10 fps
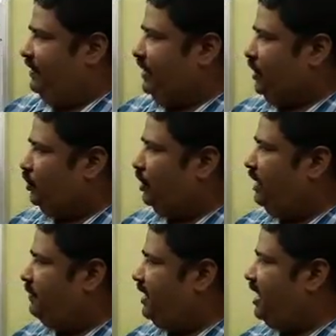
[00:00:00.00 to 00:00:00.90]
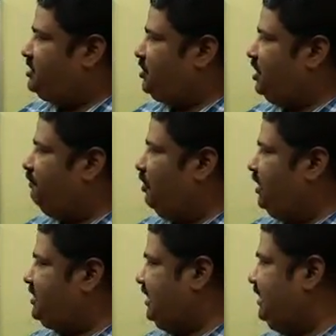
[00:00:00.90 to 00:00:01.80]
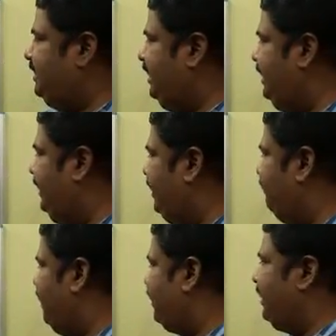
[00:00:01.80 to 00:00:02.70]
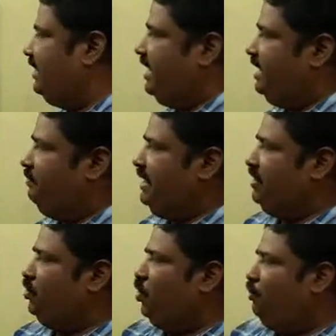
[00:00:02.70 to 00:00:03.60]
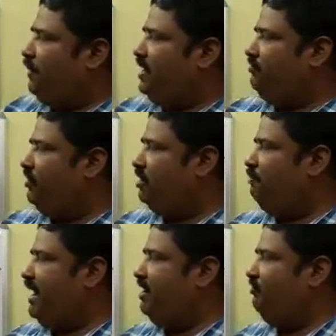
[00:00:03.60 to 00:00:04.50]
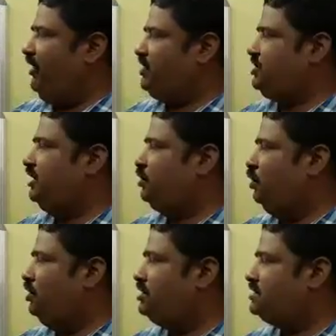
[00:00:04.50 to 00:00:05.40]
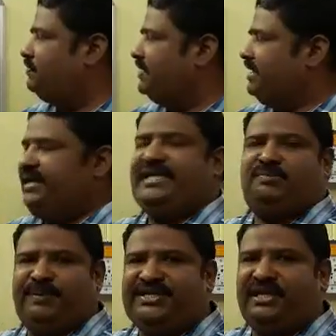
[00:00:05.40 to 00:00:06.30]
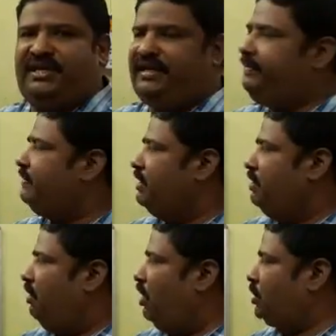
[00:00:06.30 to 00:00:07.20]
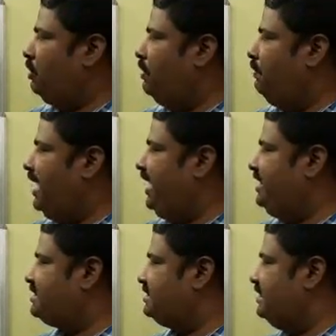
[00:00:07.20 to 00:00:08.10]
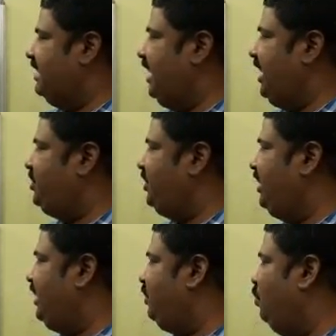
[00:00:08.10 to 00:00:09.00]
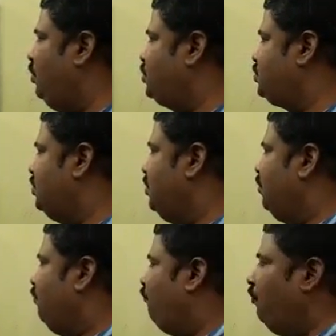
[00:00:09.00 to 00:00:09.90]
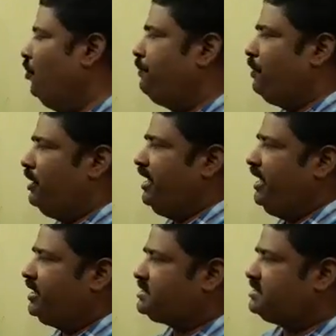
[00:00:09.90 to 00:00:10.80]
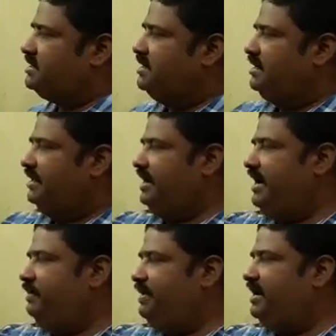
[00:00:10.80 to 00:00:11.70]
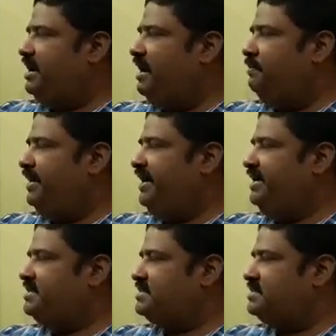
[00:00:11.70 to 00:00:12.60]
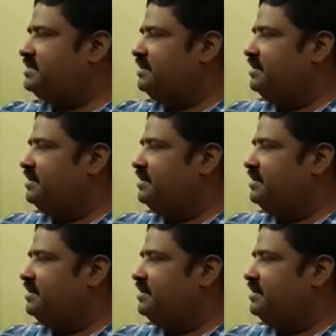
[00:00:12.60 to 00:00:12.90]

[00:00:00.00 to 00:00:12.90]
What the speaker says: Due to liberalization policy, the Indian market had been opened for manufactured goods, especially automobiles, engineering goods, food products, ready-made garments,